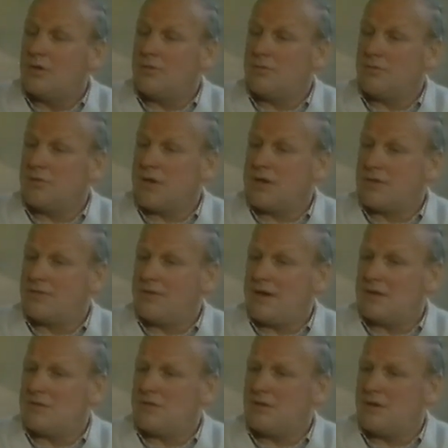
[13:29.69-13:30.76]
of greater
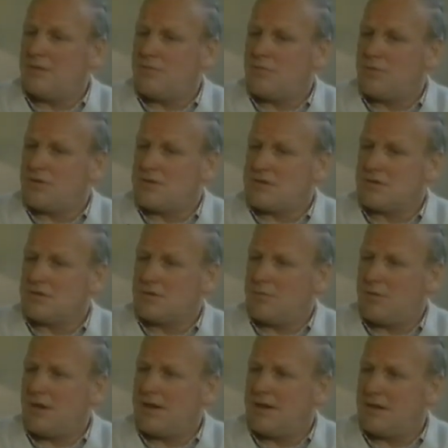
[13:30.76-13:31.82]
value and everybody's got
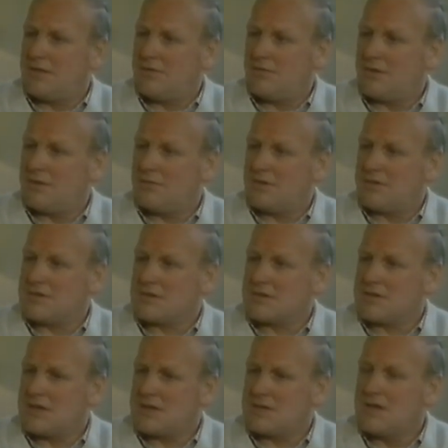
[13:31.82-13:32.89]
to be identified with
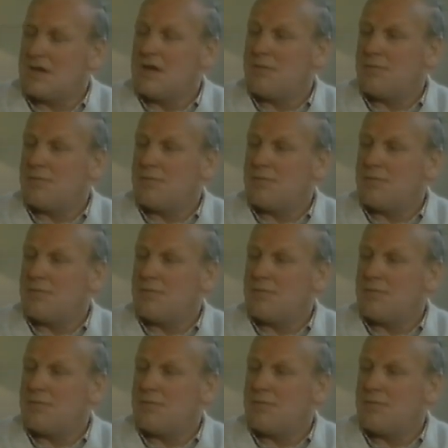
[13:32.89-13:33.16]
success,